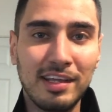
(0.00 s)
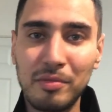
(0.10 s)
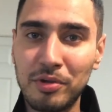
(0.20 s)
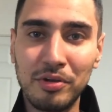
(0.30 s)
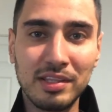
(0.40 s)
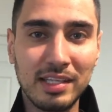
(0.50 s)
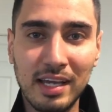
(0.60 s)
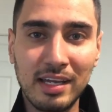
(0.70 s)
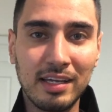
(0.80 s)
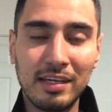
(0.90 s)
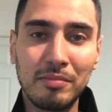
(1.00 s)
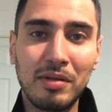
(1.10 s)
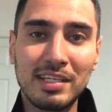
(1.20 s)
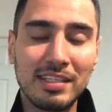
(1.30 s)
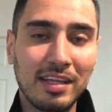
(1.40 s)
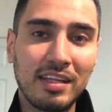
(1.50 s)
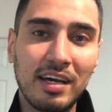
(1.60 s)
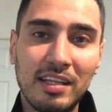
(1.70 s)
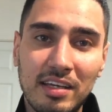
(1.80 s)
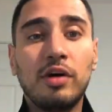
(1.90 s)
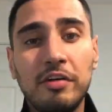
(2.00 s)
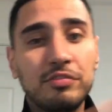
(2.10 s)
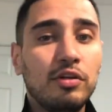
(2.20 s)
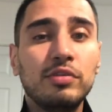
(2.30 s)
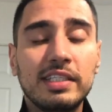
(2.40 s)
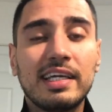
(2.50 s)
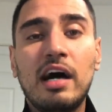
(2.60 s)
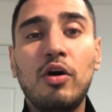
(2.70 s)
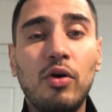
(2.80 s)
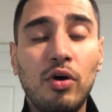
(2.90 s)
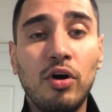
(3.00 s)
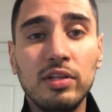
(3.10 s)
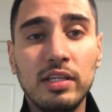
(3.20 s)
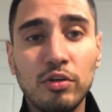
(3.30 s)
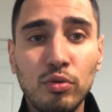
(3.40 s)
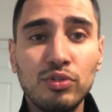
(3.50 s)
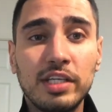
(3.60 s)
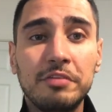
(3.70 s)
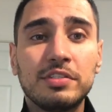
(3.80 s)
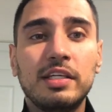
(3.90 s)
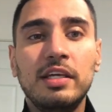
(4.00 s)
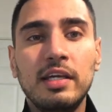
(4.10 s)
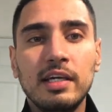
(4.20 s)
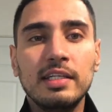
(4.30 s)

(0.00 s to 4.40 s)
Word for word: like Piontek, uh, players like that, that, you know, after losing out on uh, Kulusevski,